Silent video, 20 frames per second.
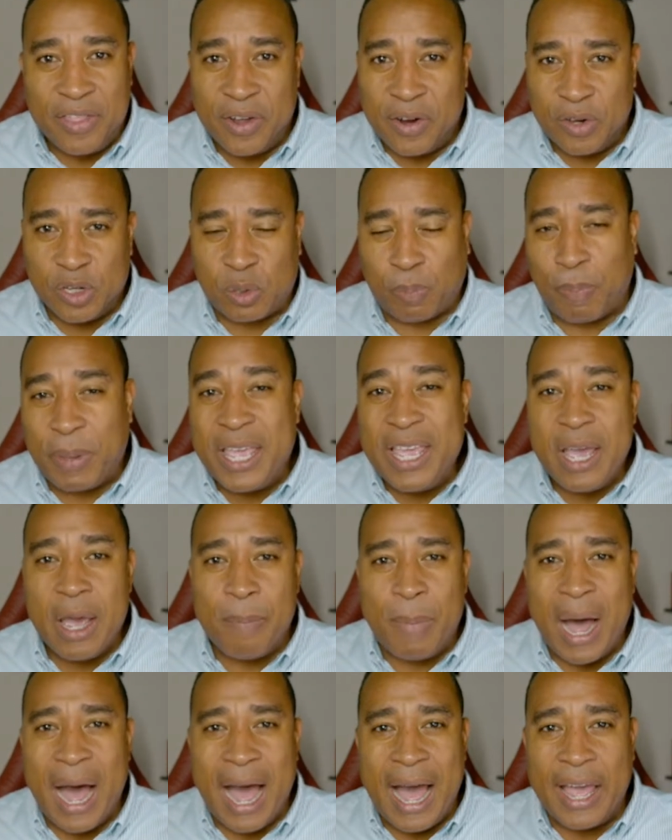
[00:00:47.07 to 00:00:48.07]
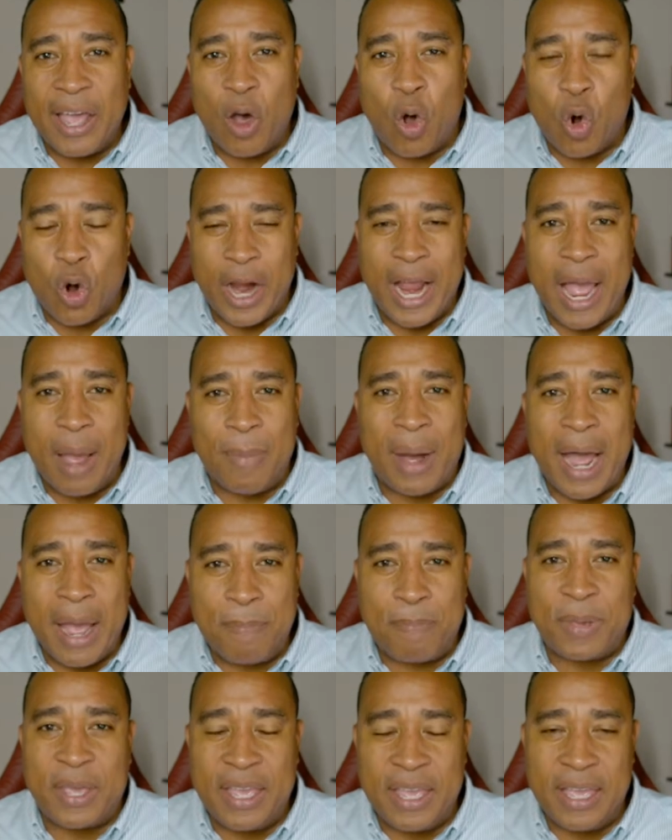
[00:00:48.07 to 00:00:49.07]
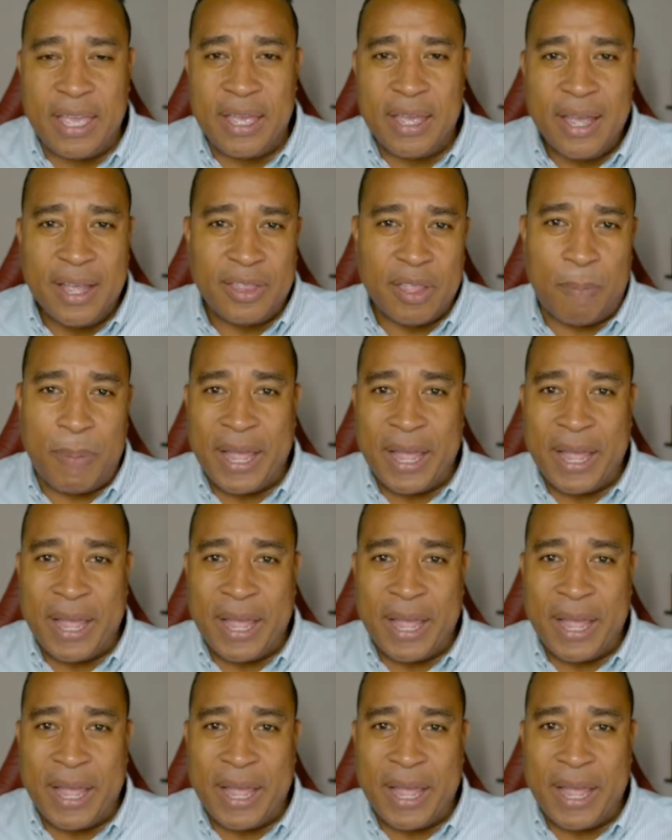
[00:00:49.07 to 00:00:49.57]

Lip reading: there's PMI or MIP,